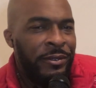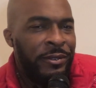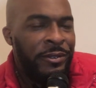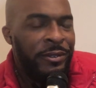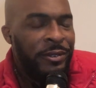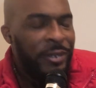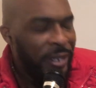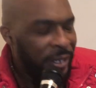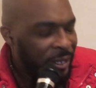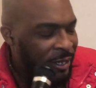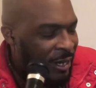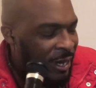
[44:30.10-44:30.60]

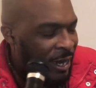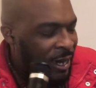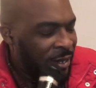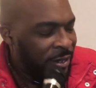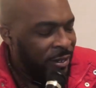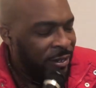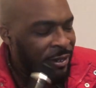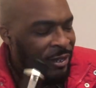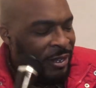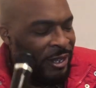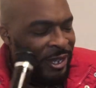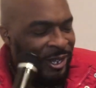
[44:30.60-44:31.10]
Snitch ass
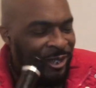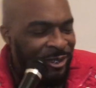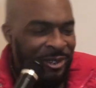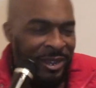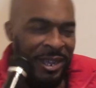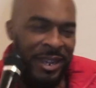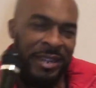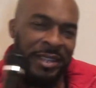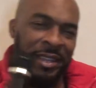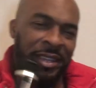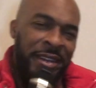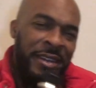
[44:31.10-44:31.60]
little nigga, you
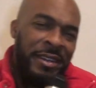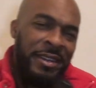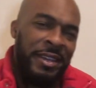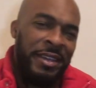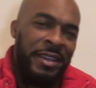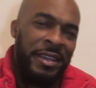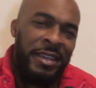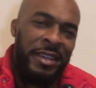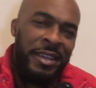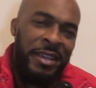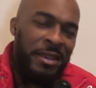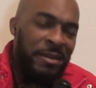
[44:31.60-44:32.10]
try to get a
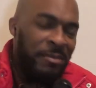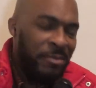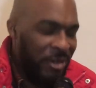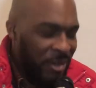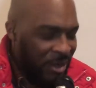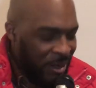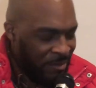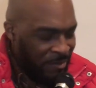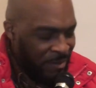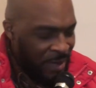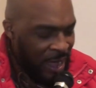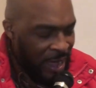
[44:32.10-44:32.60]
nigga hemmed
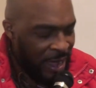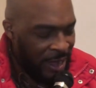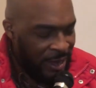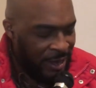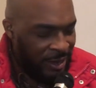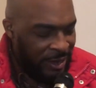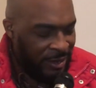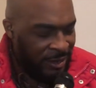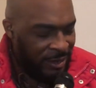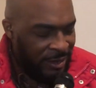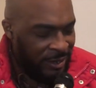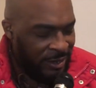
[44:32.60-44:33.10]
up, man.
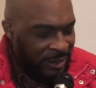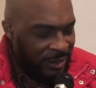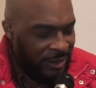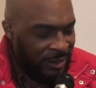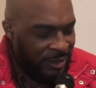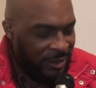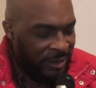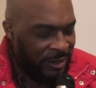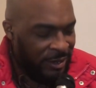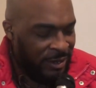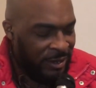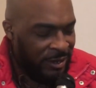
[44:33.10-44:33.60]

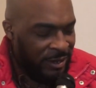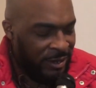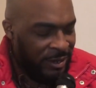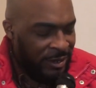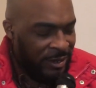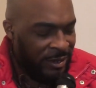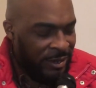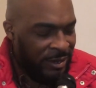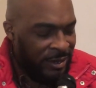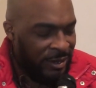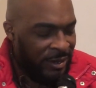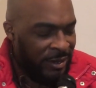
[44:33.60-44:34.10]

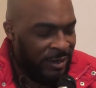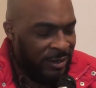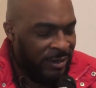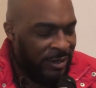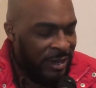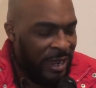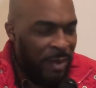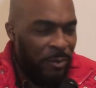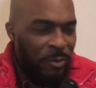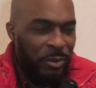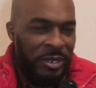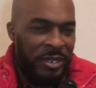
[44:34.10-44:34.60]

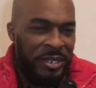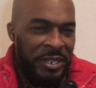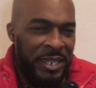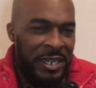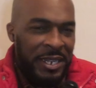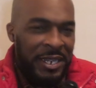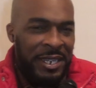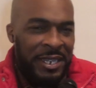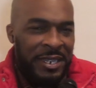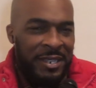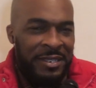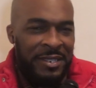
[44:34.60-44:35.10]
Type of shit
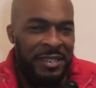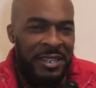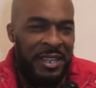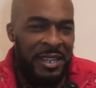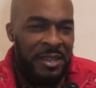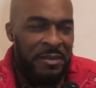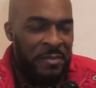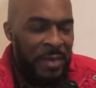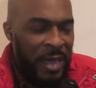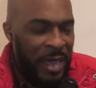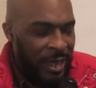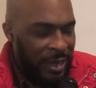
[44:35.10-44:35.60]
this here,
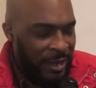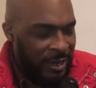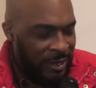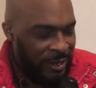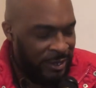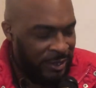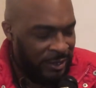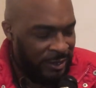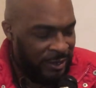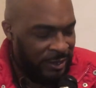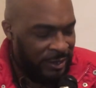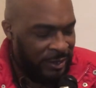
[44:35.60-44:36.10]
man.
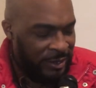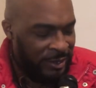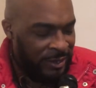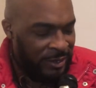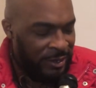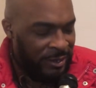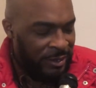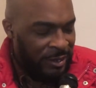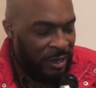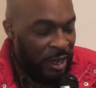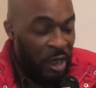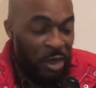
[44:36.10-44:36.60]

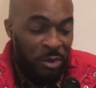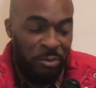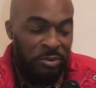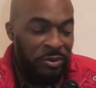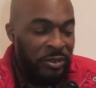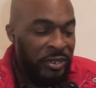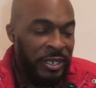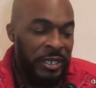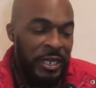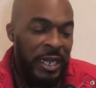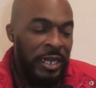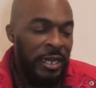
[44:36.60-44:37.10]
I don't
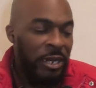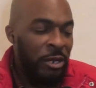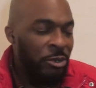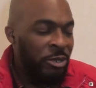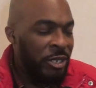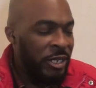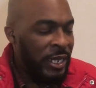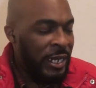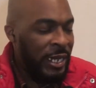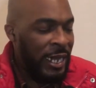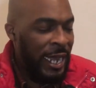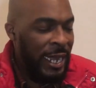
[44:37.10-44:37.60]
appreciate no
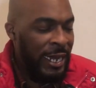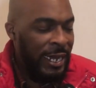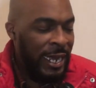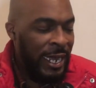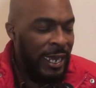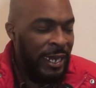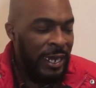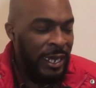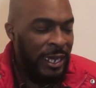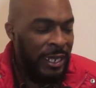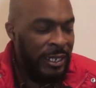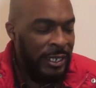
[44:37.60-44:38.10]
shit like
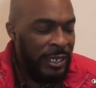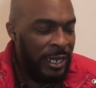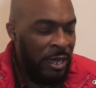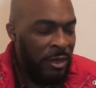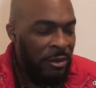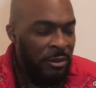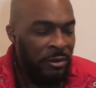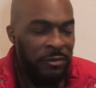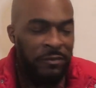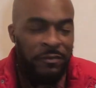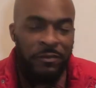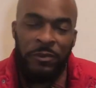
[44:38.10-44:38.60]
that there,
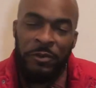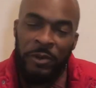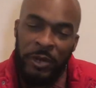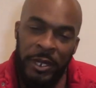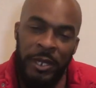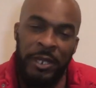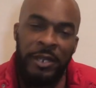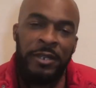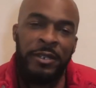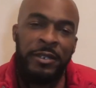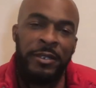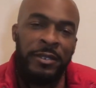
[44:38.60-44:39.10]
y'all. For
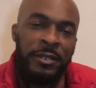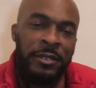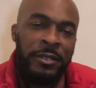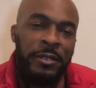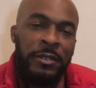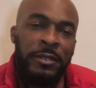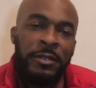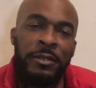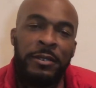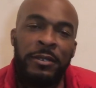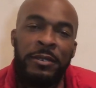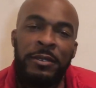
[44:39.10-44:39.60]
real.
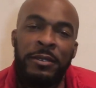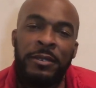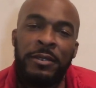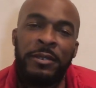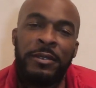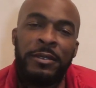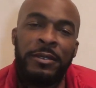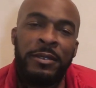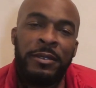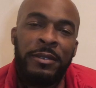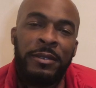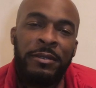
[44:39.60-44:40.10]

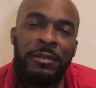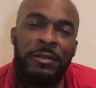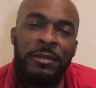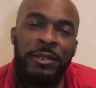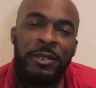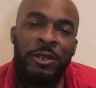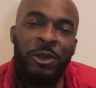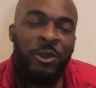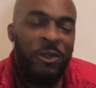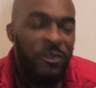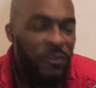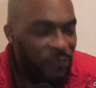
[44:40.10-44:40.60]
You
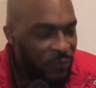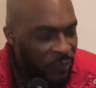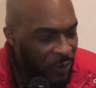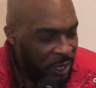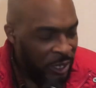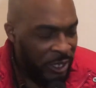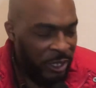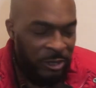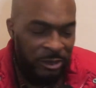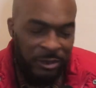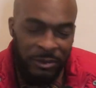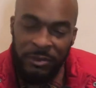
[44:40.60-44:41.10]
know what the
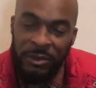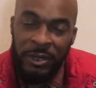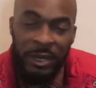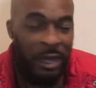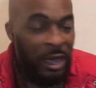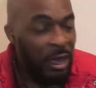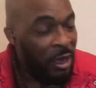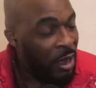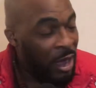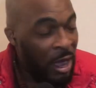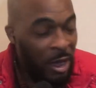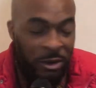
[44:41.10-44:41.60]
fuck you,
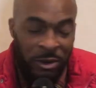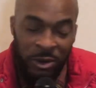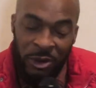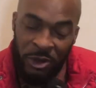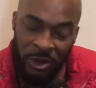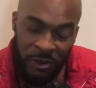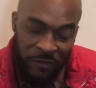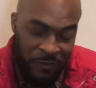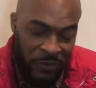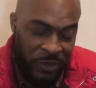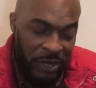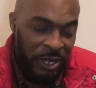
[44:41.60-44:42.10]
I don't know
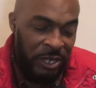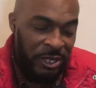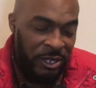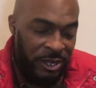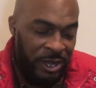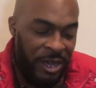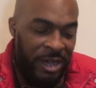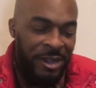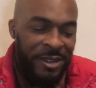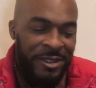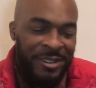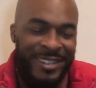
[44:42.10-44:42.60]
what the fuck you
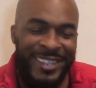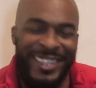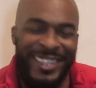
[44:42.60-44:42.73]
on.